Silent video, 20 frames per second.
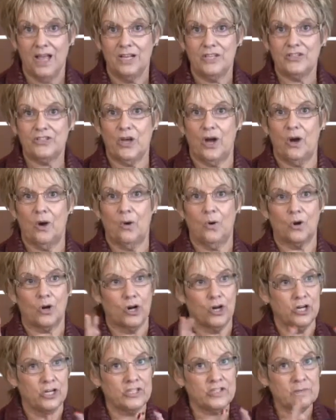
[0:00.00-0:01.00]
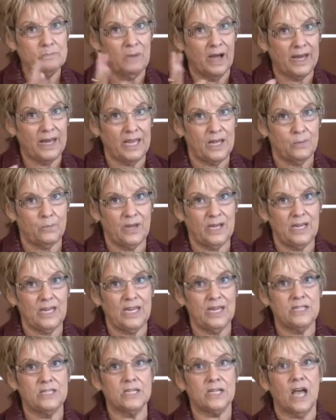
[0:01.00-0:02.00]
So earnest money, we
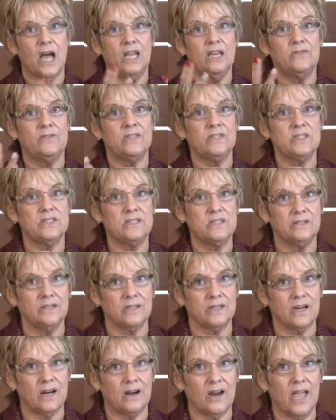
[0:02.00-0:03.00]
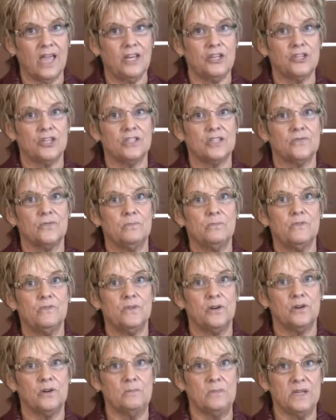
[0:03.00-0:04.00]
need to kind of instill in our agents from the
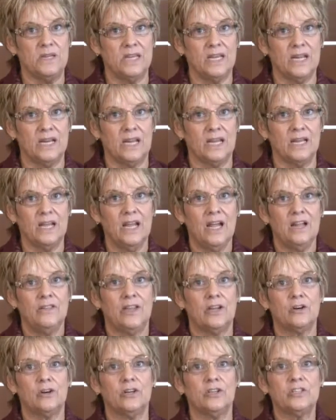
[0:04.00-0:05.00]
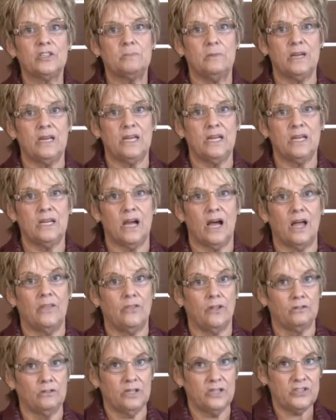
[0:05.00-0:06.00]
very beginning that earnest money on
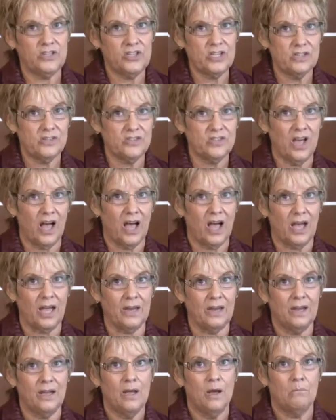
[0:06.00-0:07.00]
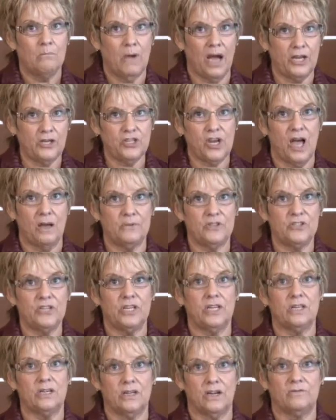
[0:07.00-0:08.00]
the listing side, my job is to
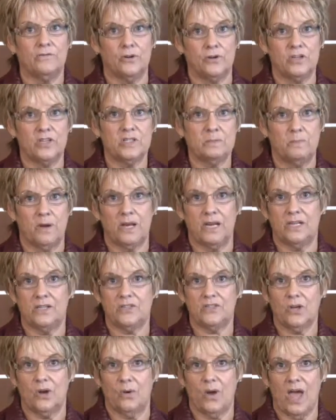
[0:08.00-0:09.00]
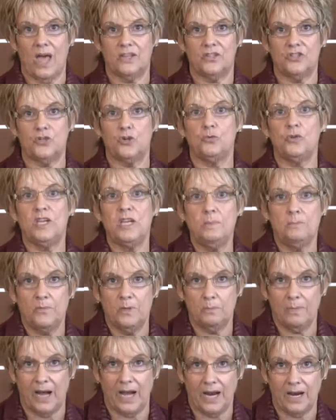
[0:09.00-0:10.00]
get enough earnest money so as to keep the
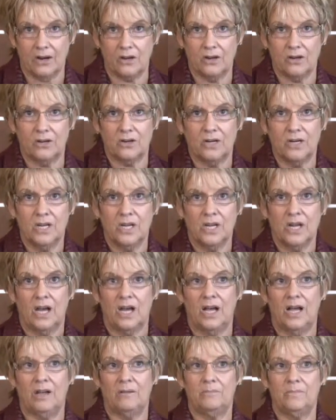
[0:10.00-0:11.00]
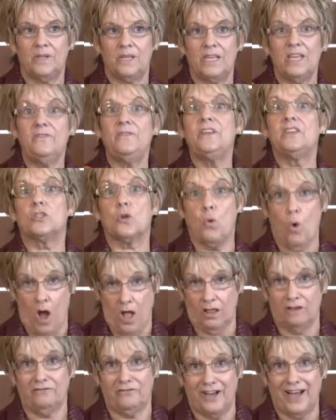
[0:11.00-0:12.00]
buyer, if he's
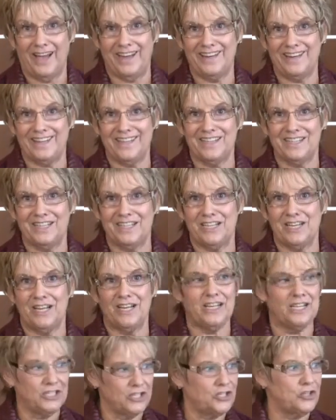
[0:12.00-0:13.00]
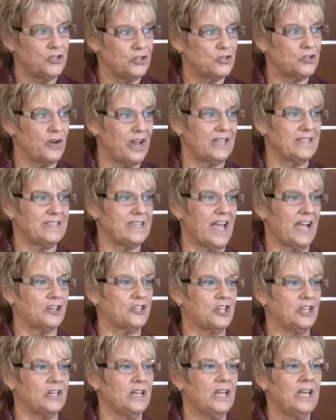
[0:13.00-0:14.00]
qualified, into the
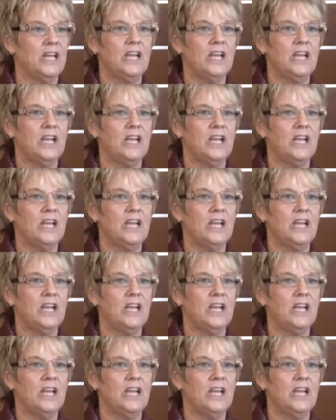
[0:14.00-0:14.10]
transaction.